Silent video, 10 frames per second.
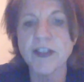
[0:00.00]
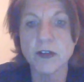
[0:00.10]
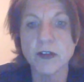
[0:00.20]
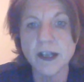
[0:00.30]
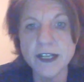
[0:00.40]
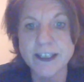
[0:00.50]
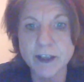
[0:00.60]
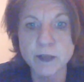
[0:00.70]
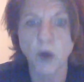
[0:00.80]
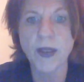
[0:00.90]
But the
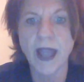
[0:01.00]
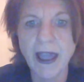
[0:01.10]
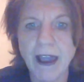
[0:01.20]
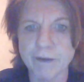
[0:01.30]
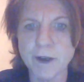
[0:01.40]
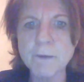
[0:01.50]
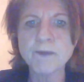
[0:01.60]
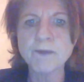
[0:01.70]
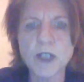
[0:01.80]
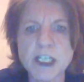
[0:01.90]
alternative is what we have,
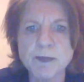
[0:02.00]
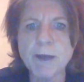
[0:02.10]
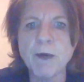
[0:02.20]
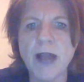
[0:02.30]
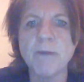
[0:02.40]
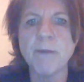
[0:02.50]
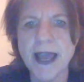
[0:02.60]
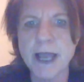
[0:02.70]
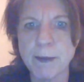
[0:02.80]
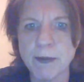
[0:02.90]
which is people then
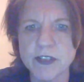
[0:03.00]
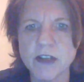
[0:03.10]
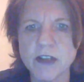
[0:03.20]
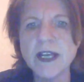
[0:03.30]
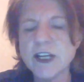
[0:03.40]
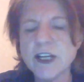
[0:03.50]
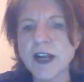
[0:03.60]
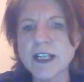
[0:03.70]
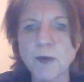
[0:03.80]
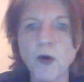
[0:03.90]
people to
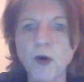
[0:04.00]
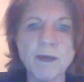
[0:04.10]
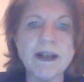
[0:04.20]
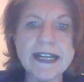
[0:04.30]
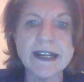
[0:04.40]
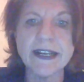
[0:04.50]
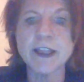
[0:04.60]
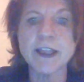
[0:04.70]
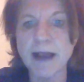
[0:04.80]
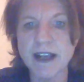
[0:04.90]
transport them
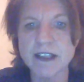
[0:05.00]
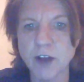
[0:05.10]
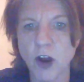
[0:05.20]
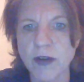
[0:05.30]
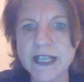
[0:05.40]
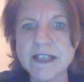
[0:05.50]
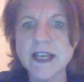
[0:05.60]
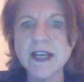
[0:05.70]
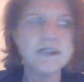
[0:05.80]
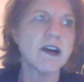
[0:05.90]
illegally in the backs of
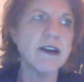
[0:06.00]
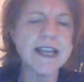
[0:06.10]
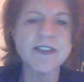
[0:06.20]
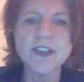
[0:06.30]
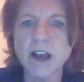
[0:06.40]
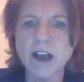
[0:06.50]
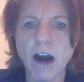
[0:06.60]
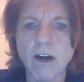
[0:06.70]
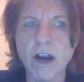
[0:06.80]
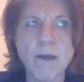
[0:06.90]
lorries, dying in the
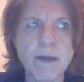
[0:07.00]
Sahara.